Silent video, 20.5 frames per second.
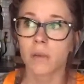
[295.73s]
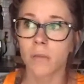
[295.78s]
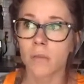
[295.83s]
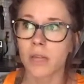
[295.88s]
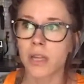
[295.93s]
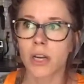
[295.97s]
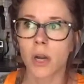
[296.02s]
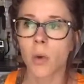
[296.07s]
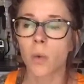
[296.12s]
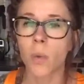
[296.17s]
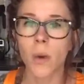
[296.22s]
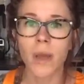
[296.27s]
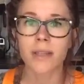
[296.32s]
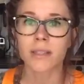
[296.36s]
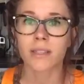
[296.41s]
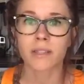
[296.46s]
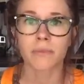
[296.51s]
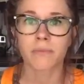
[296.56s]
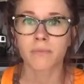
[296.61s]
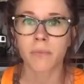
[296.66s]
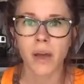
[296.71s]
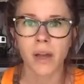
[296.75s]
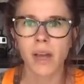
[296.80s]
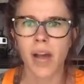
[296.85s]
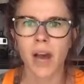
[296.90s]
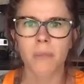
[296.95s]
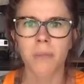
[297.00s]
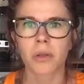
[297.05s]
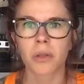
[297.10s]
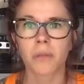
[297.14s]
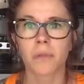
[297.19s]
waste a
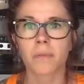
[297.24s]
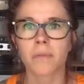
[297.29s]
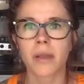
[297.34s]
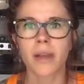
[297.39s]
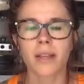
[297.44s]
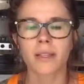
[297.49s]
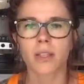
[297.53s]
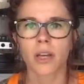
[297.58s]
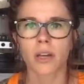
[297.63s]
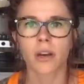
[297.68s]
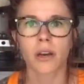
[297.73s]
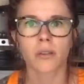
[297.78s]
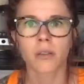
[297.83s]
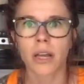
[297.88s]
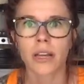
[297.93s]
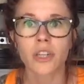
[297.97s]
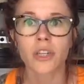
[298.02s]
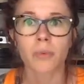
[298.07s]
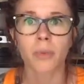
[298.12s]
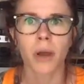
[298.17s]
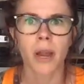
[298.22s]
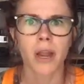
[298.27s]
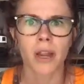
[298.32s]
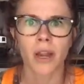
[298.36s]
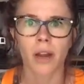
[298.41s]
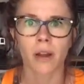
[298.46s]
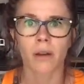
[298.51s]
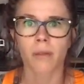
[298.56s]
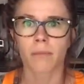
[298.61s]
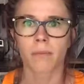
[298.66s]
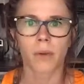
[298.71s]
couple minutes on our lunch break or